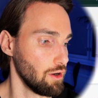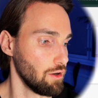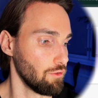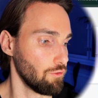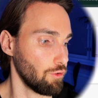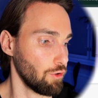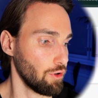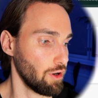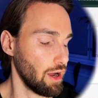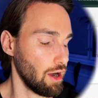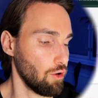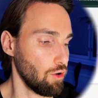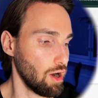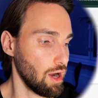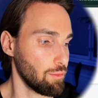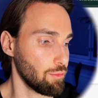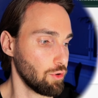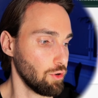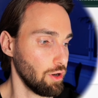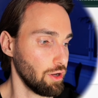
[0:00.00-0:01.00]
For now,
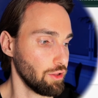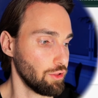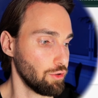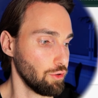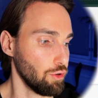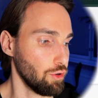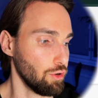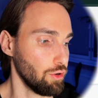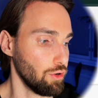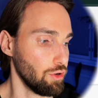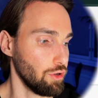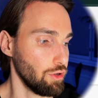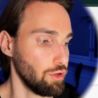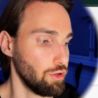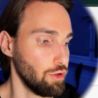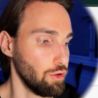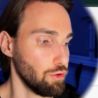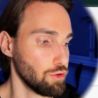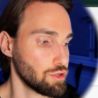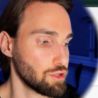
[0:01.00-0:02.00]
I'm going to
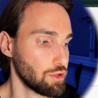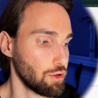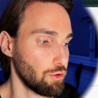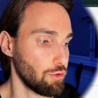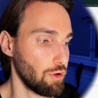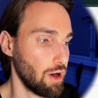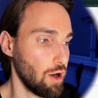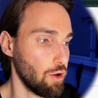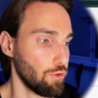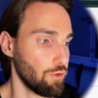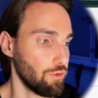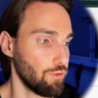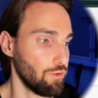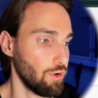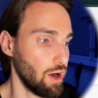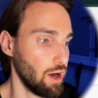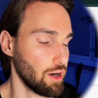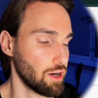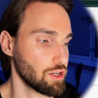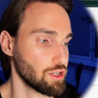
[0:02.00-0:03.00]
use the round
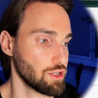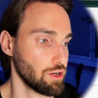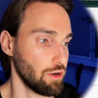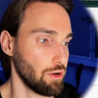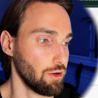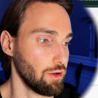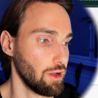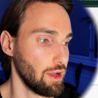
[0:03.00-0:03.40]
function,